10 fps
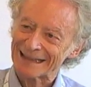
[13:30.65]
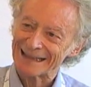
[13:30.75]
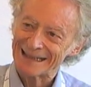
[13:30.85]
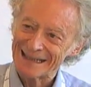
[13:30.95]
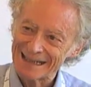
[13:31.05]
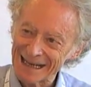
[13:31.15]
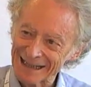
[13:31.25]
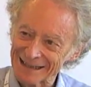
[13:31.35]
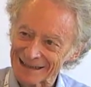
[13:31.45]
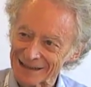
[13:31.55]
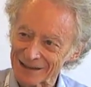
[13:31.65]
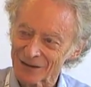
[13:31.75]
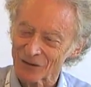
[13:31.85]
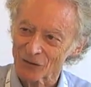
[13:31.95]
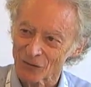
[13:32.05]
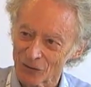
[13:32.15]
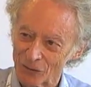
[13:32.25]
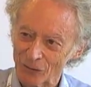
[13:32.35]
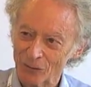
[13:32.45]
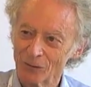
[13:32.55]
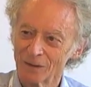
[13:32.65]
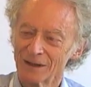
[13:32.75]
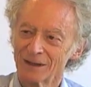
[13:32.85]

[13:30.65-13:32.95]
connected through